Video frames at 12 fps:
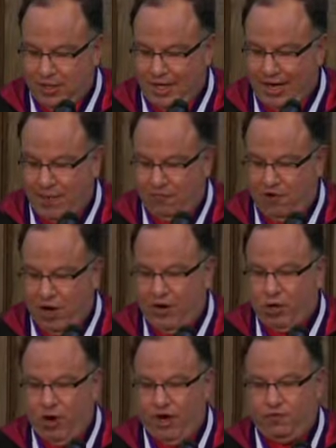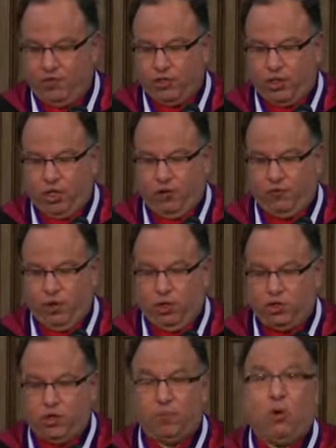And I'm very grateful to her for
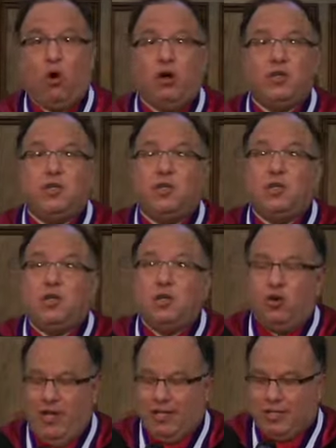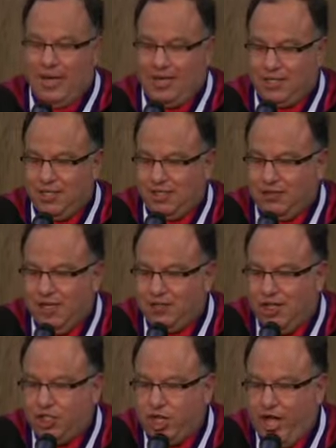her support, her insights into
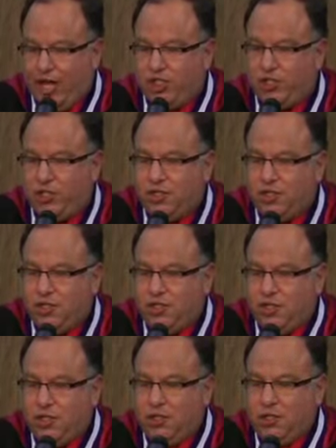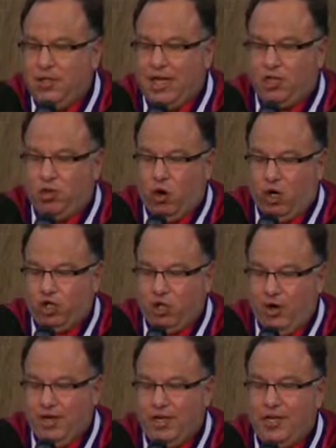legal education, and to our
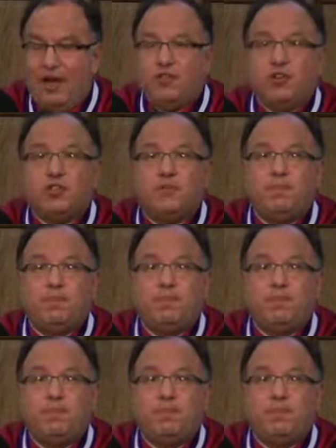joint endeavors.